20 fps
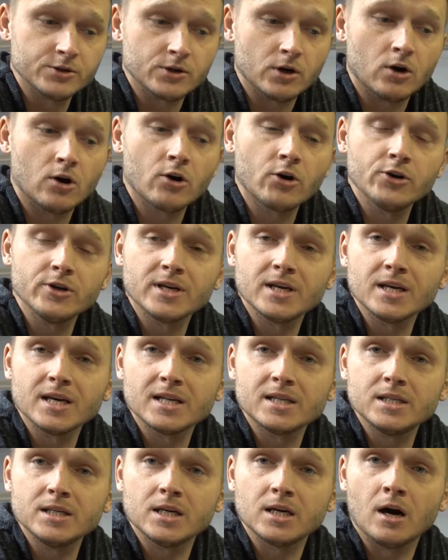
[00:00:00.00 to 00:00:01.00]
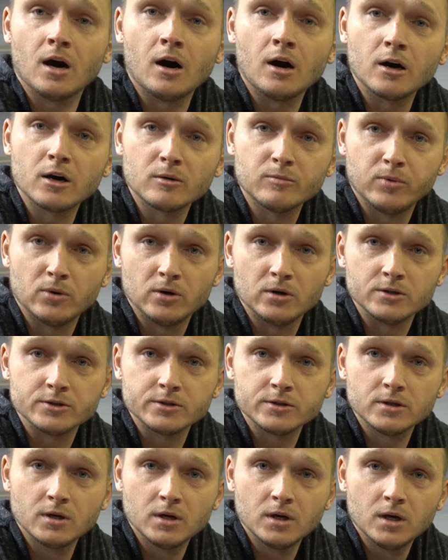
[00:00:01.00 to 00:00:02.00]
or you can get the car
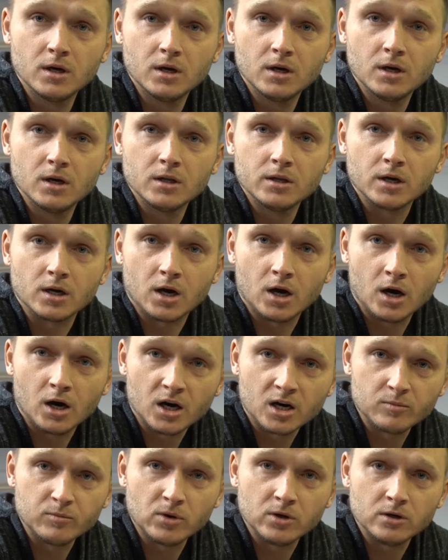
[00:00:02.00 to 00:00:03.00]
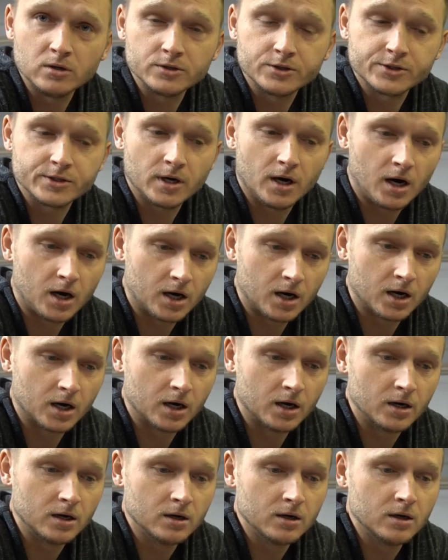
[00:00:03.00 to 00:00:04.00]
bolts. The car bolts
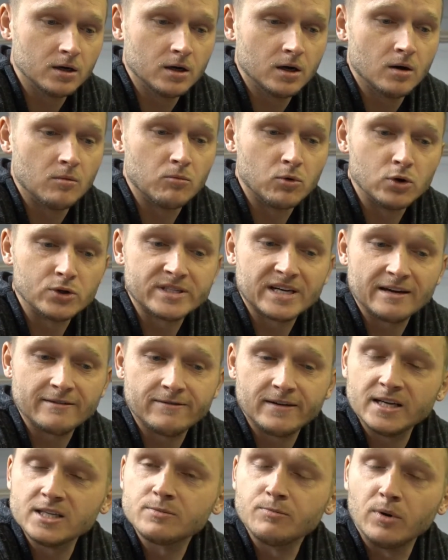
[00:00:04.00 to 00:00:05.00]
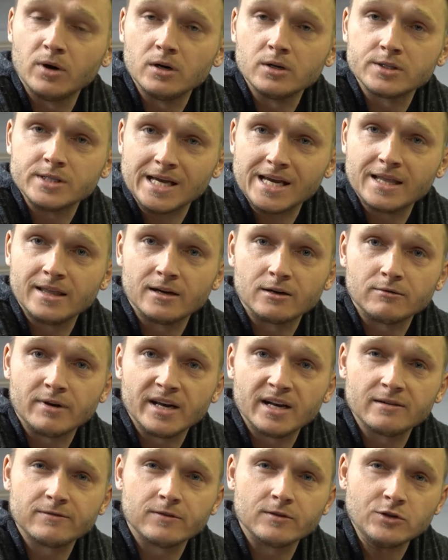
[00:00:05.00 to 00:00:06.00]
are multi-phase bolts, and they're
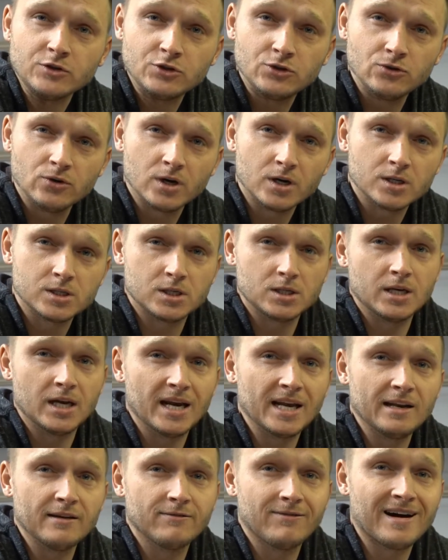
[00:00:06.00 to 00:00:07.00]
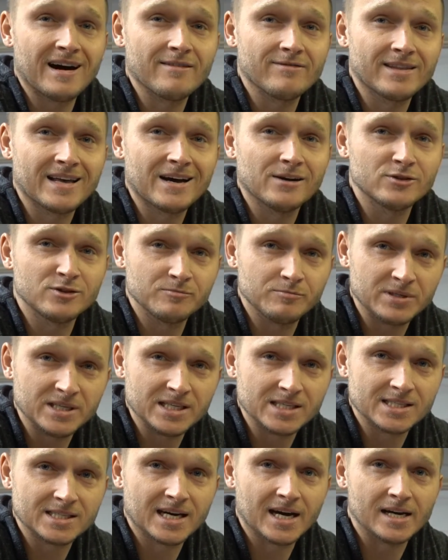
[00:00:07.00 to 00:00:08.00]
rated for
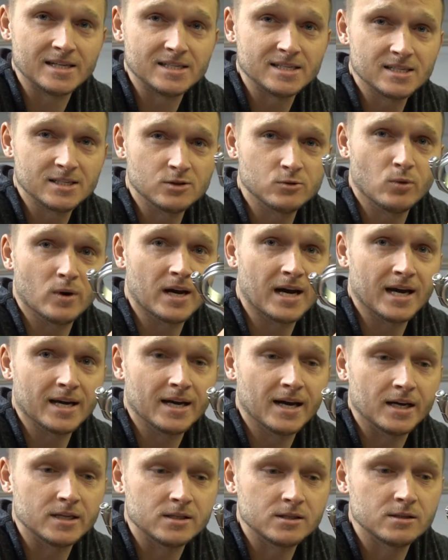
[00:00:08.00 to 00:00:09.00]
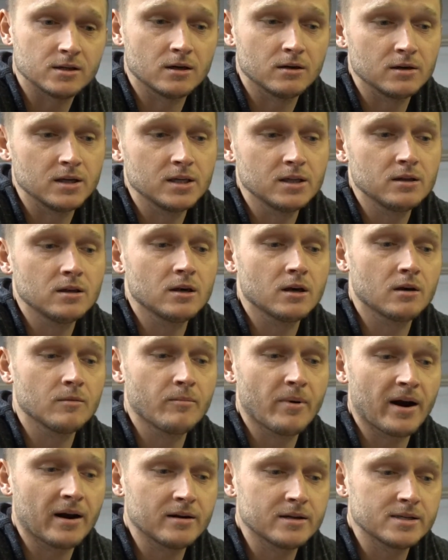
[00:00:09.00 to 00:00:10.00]
285,000 psi. This is what I got. So in the
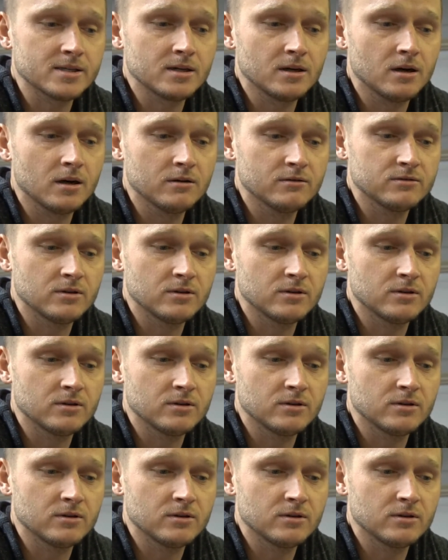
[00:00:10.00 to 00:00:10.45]
comparison of